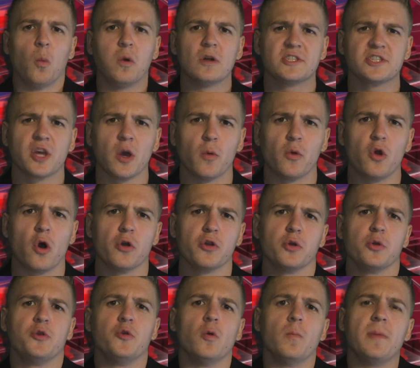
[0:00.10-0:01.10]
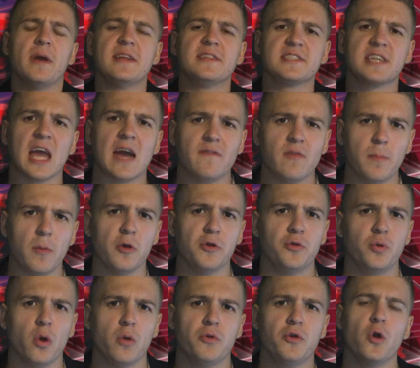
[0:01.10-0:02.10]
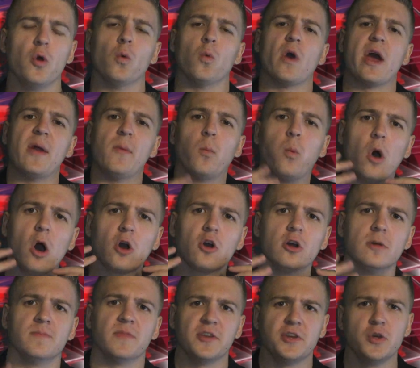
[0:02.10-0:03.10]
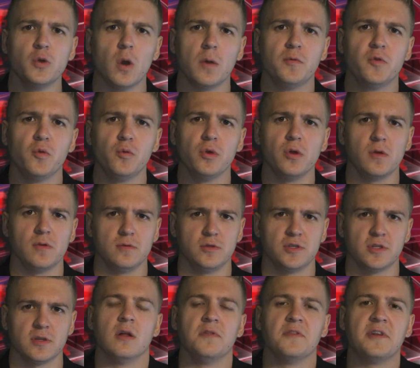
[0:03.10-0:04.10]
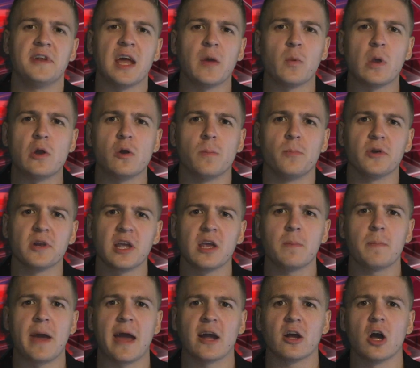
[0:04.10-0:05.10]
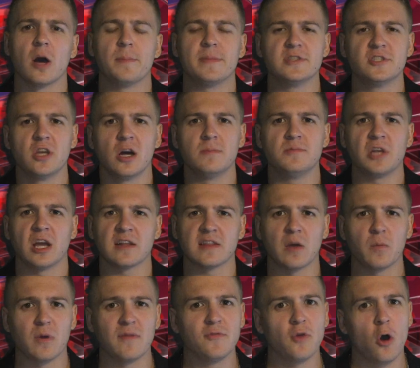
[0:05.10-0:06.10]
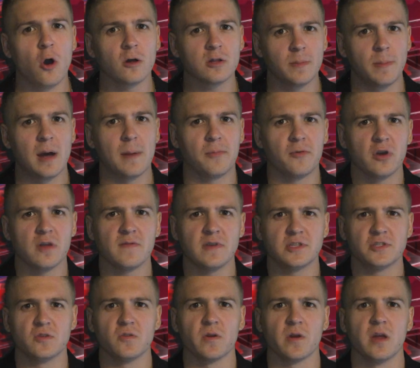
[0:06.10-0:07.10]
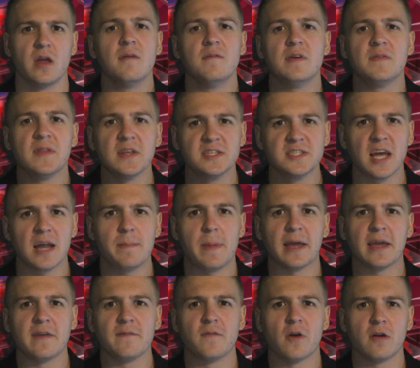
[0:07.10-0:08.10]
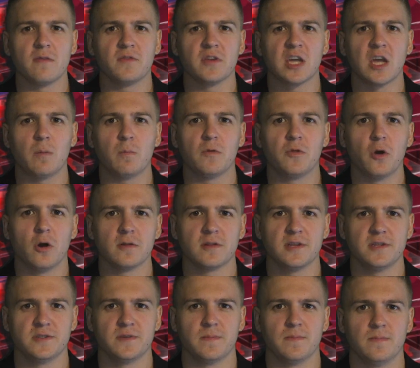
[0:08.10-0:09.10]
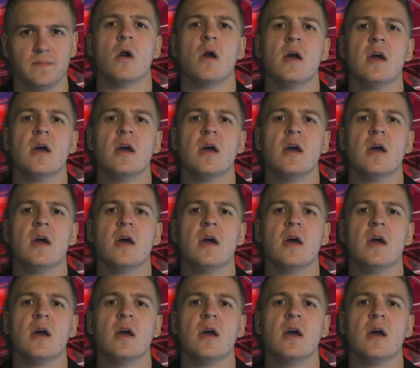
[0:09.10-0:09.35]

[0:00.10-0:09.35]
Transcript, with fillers: What's going on YouTube? It's KevinBo202 and welcome to 202 News. Today we are bringing back up a subject that we've talked about previously, 50 Cent making fun of the kid with autism.